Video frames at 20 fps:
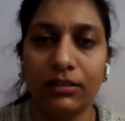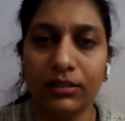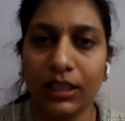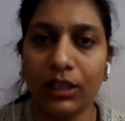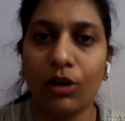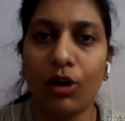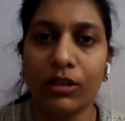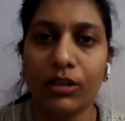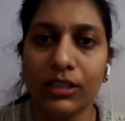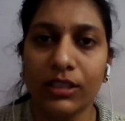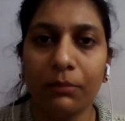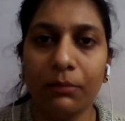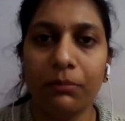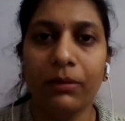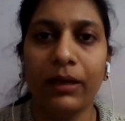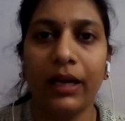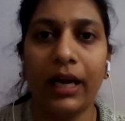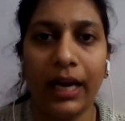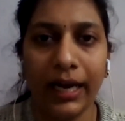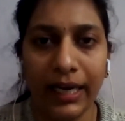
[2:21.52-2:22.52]
the concept
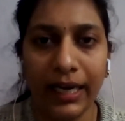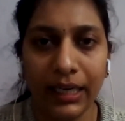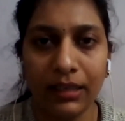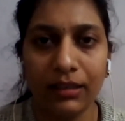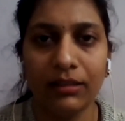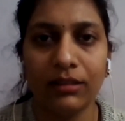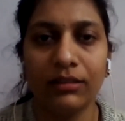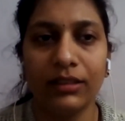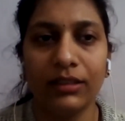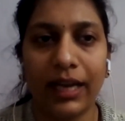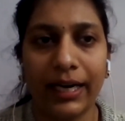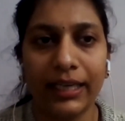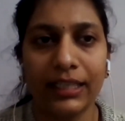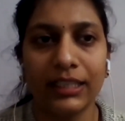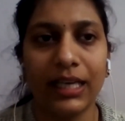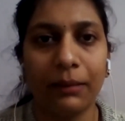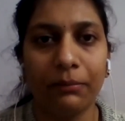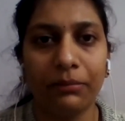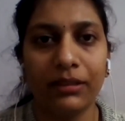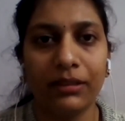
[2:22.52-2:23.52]
behind that
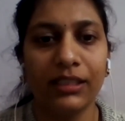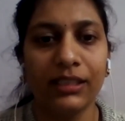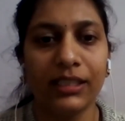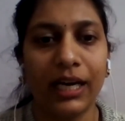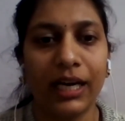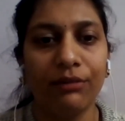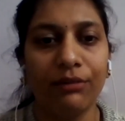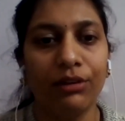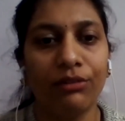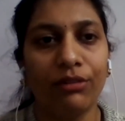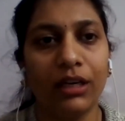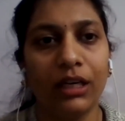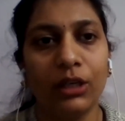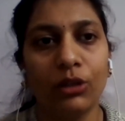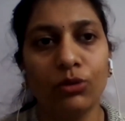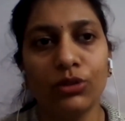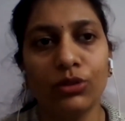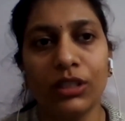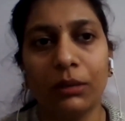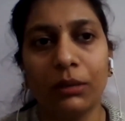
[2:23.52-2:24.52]
chapters, and we will
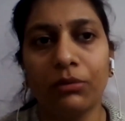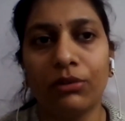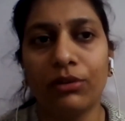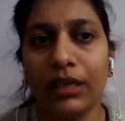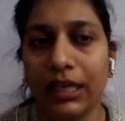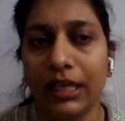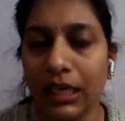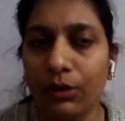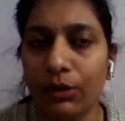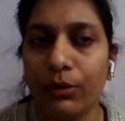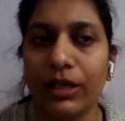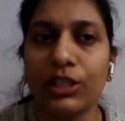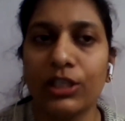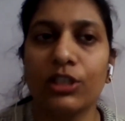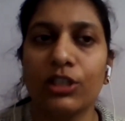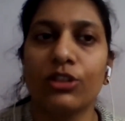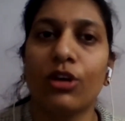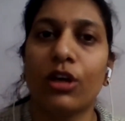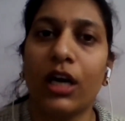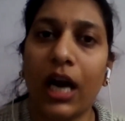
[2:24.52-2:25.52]
do some tricky
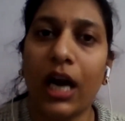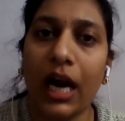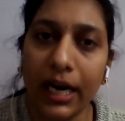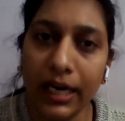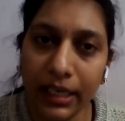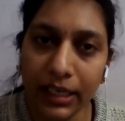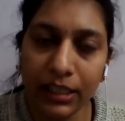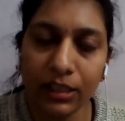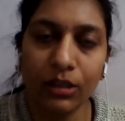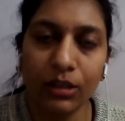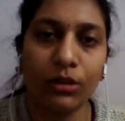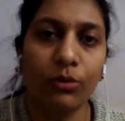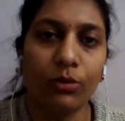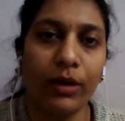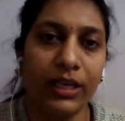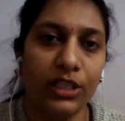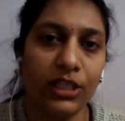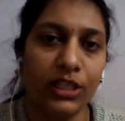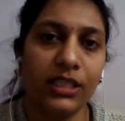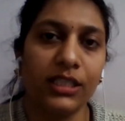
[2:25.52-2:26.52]
questions or harder
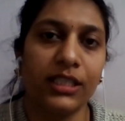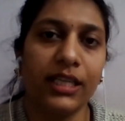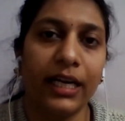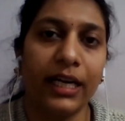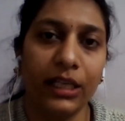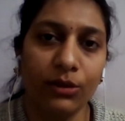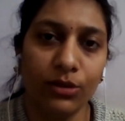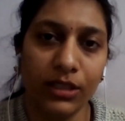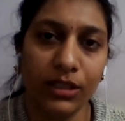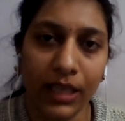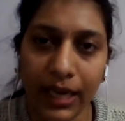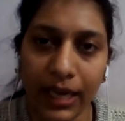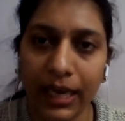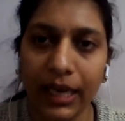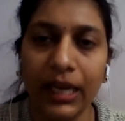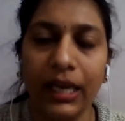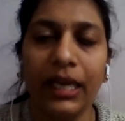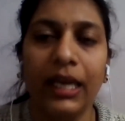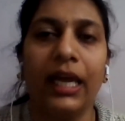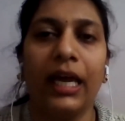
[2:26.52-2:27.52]
questions that you say
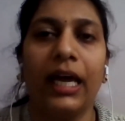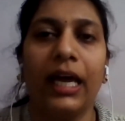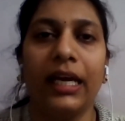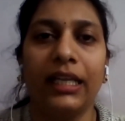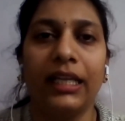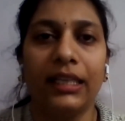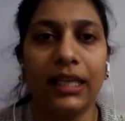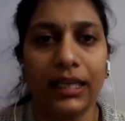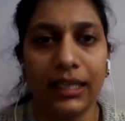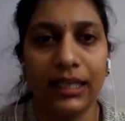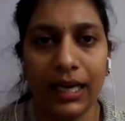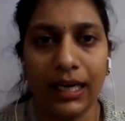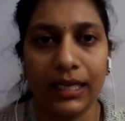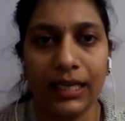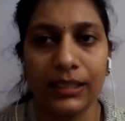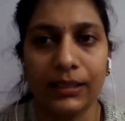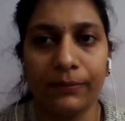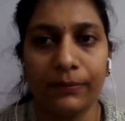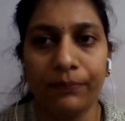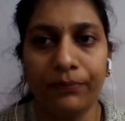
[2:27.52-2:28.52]
in the
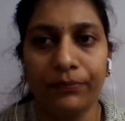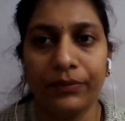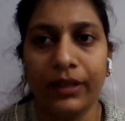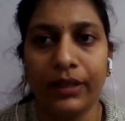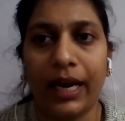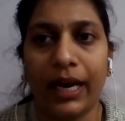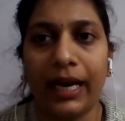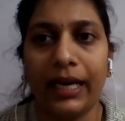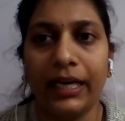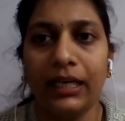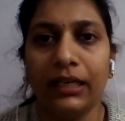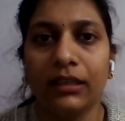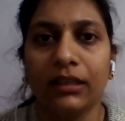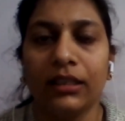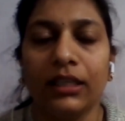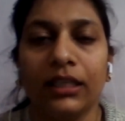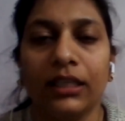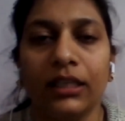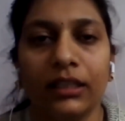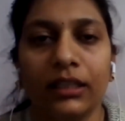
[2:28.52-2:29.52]
class. And
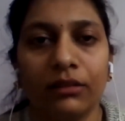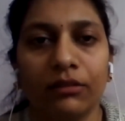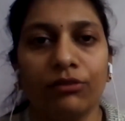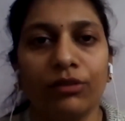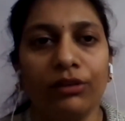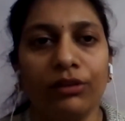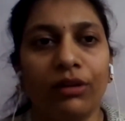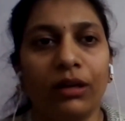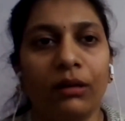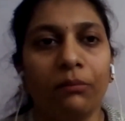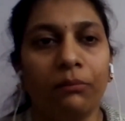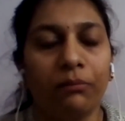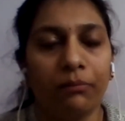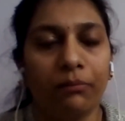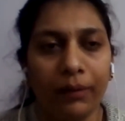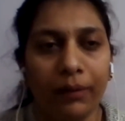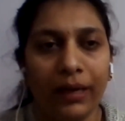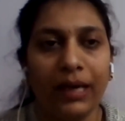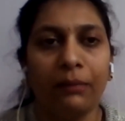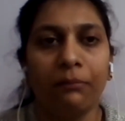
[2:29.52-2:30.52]
we will
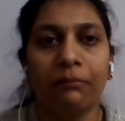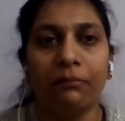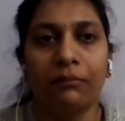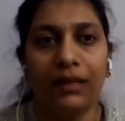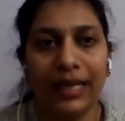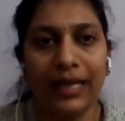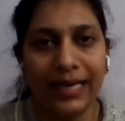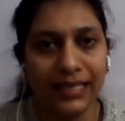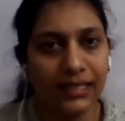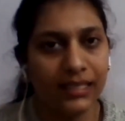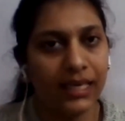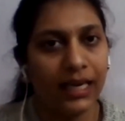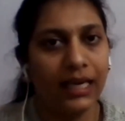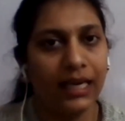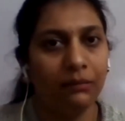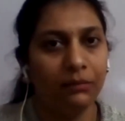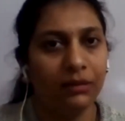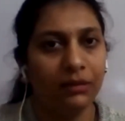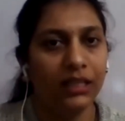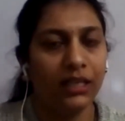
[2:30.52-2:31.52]
pay less
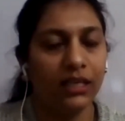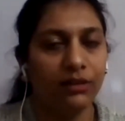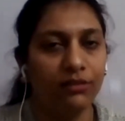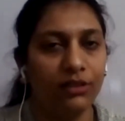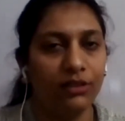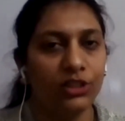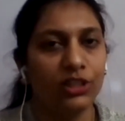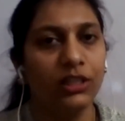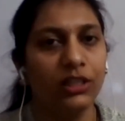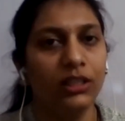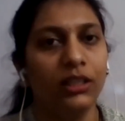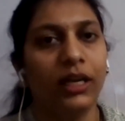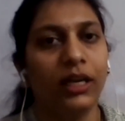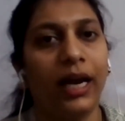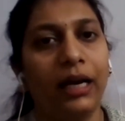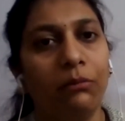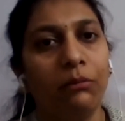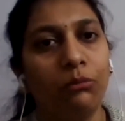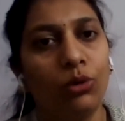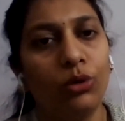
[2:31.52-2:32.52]
time in the revision
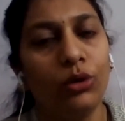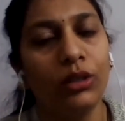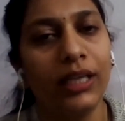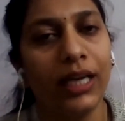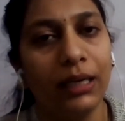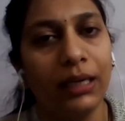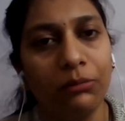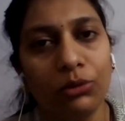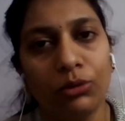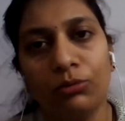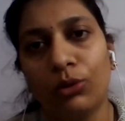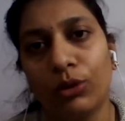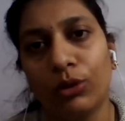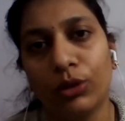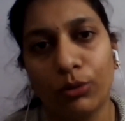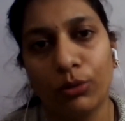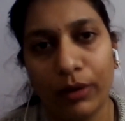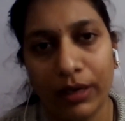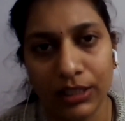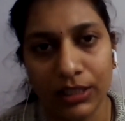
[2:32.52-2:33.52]
and more time to more
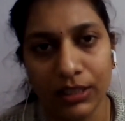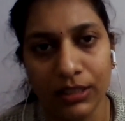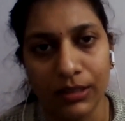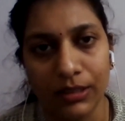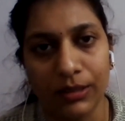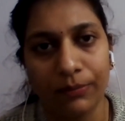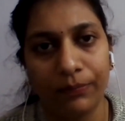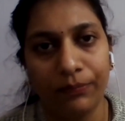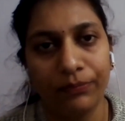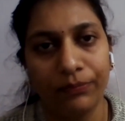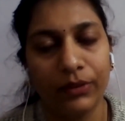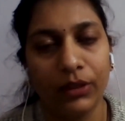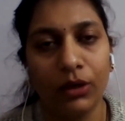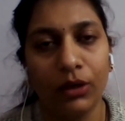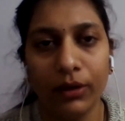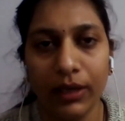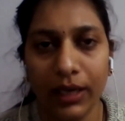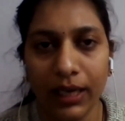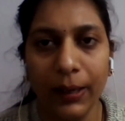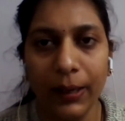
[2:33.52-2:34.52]
questions.
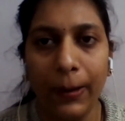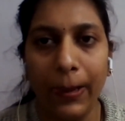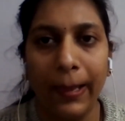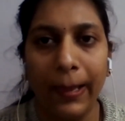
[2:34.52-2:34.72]
Okay.